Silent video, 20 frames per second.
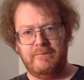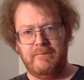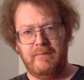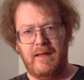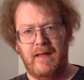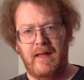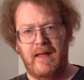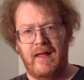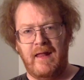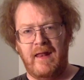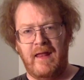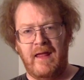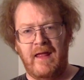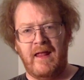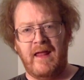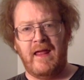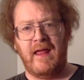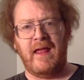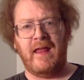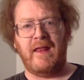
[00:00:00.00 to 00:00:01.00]
and
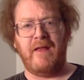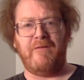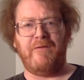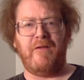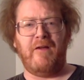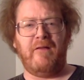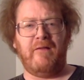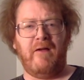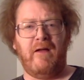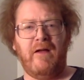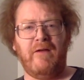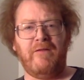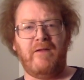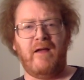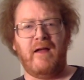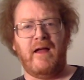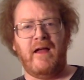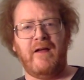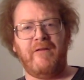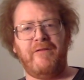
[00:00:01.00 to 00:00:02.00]
and if I if I
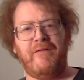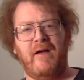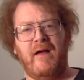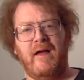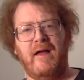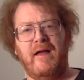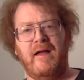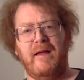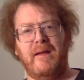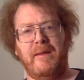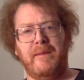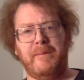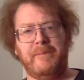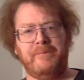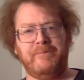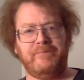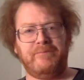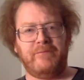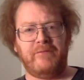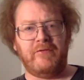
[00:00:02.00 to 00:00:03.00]
if I um,